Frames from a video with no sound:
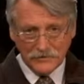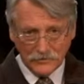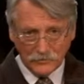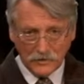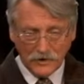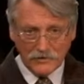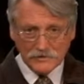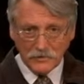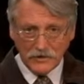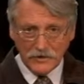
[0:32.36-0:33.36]
Norm Currie
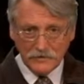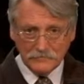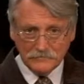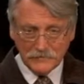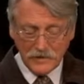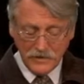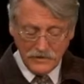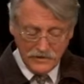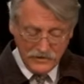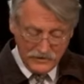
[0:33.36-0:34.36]
is my name,
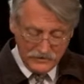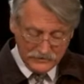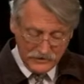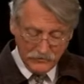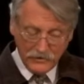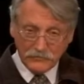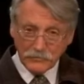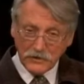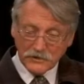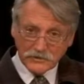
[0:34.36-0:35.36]
and today we have the
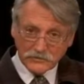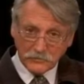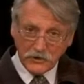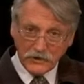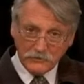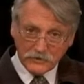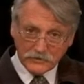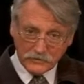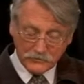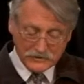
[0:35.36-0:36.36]
pleasure of speaking
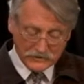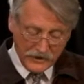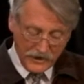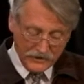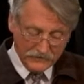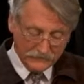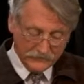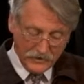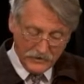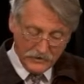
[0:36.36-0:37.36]
with Louise Lang,
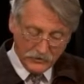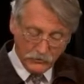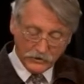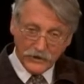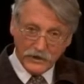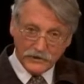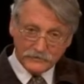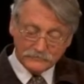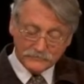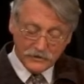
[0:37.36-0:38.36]

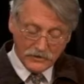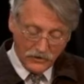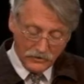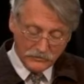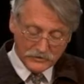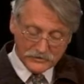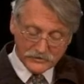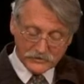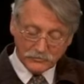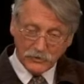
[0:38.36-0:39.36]
Coordinator, Homeless
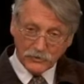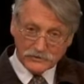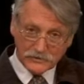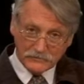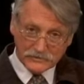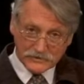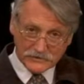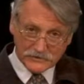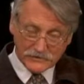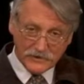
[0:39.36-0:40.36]
Support
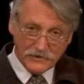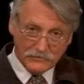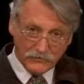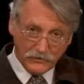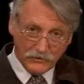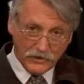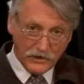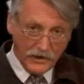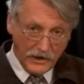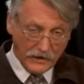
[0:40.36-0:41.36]
Services for
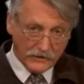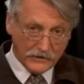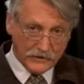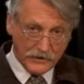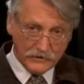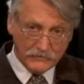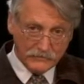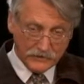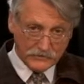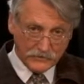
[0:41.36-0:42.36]
Anglicare
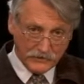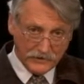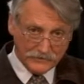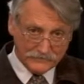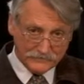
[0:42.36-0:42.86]
Victoria.